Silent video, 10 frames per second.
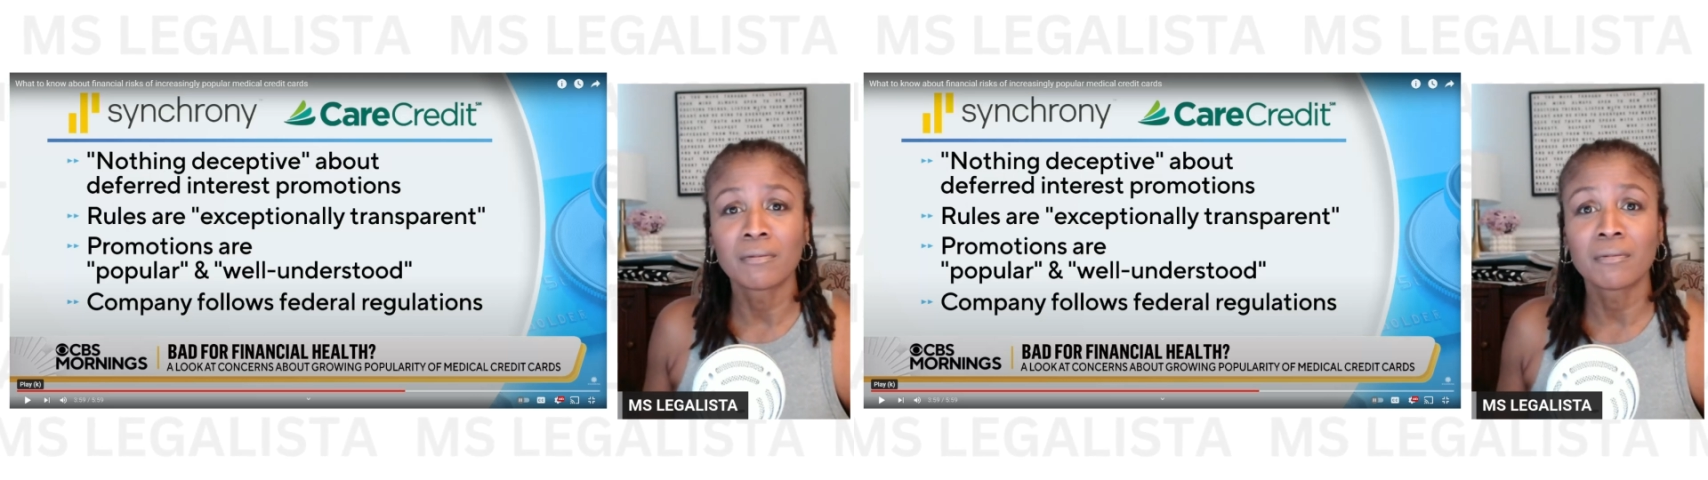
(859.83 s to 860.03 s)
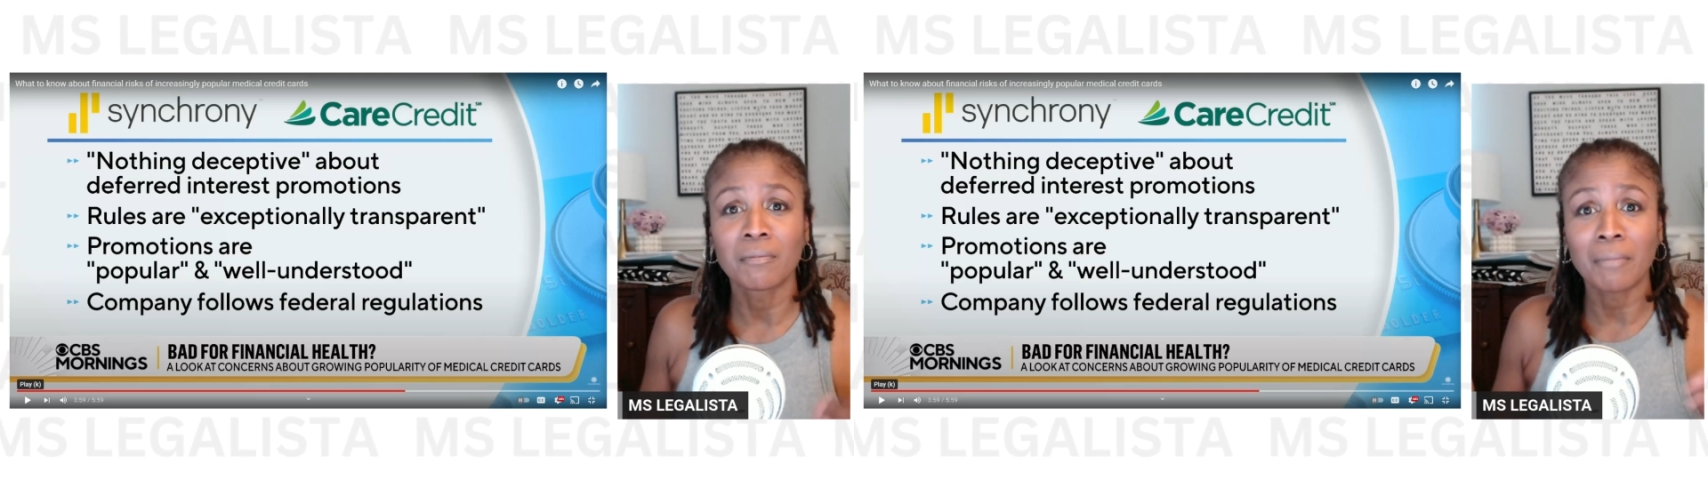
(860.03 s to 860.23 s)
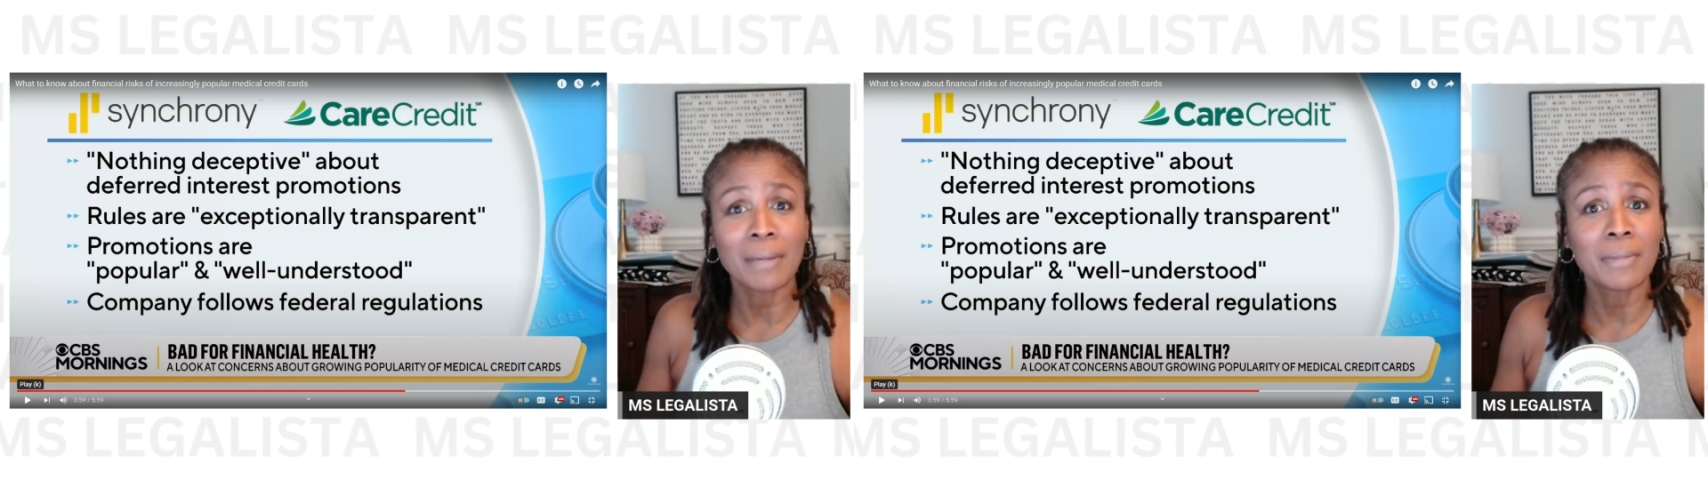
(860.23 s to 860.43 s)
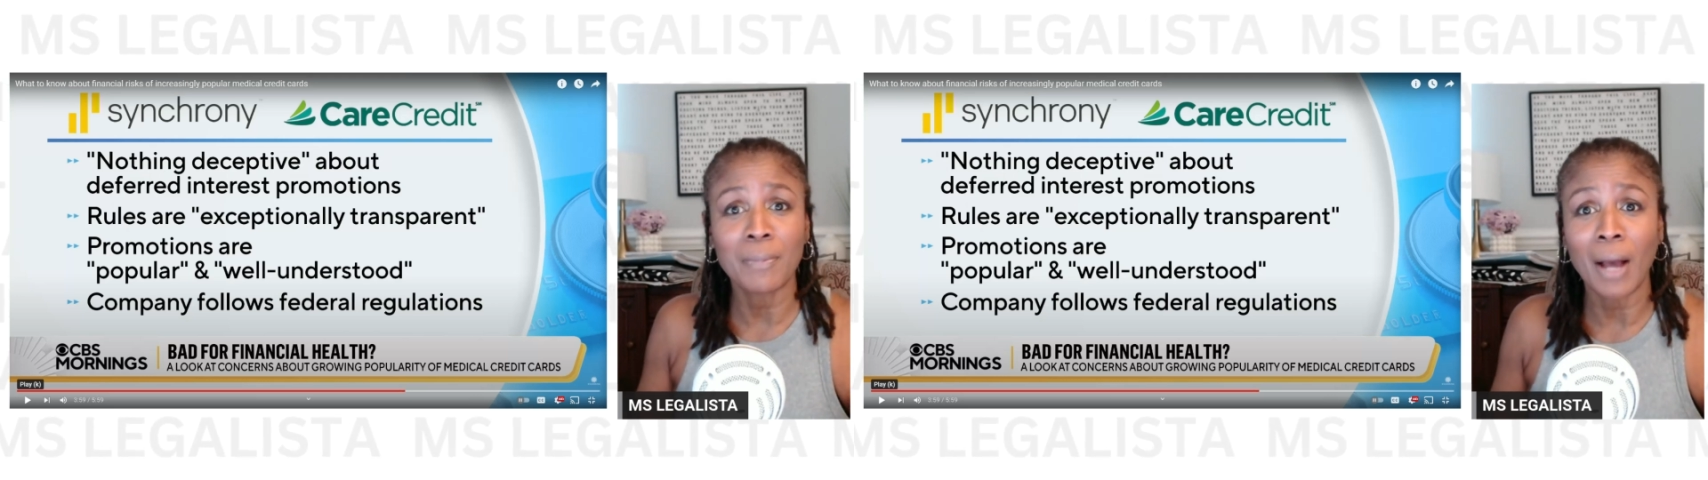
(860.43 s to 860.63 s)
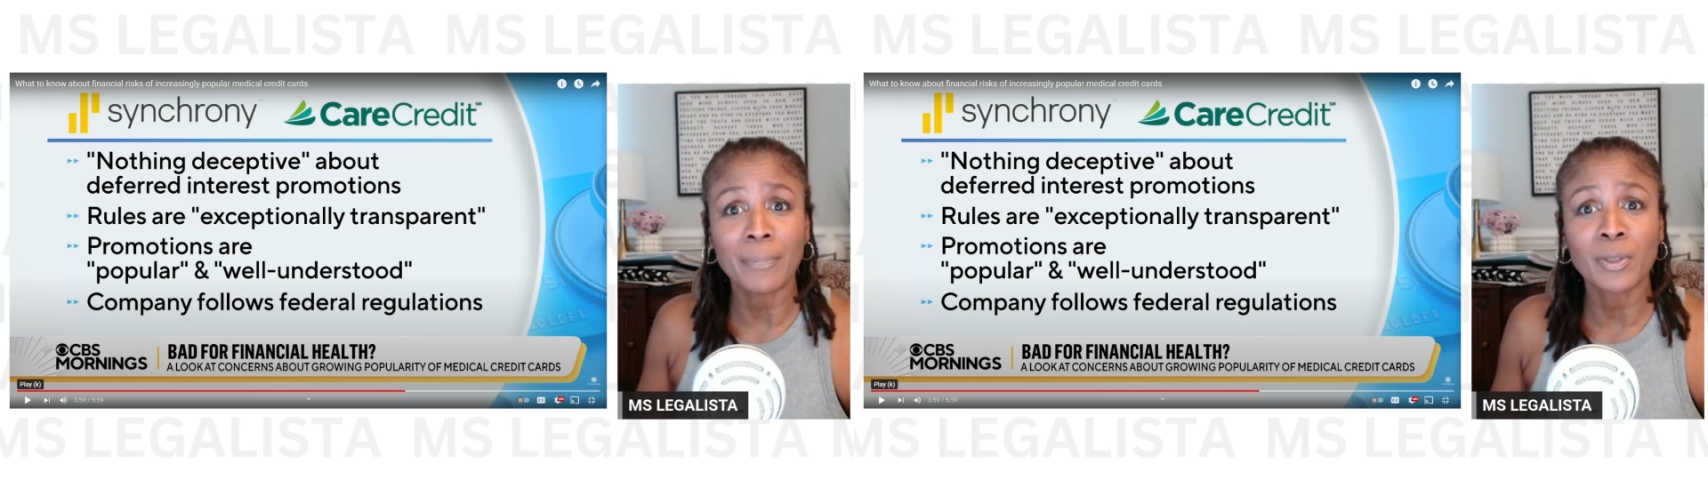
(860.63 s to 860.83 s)
might be
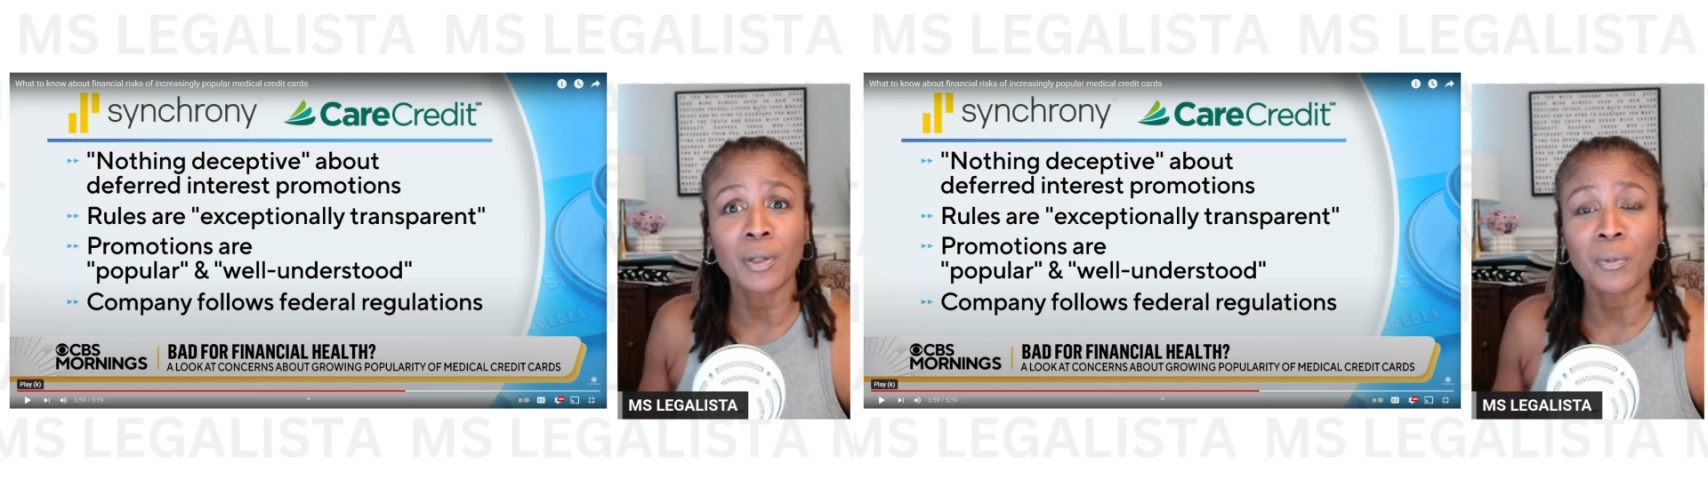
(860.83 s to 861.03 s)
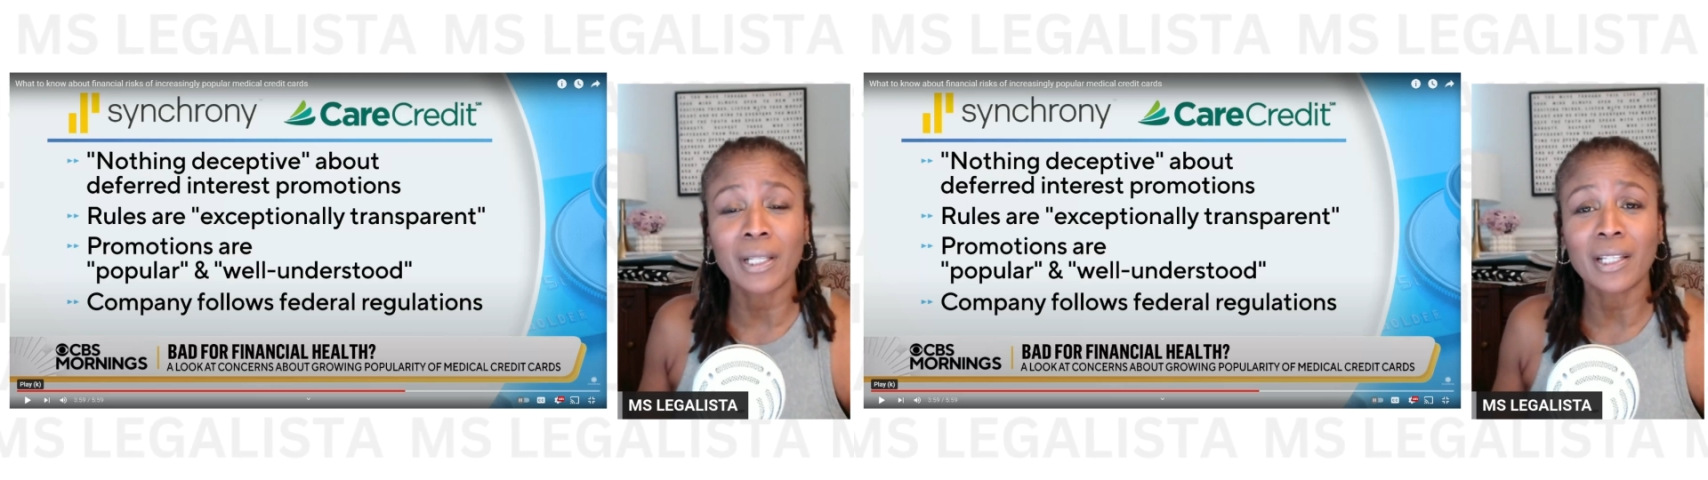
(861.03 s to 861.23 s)
popular and well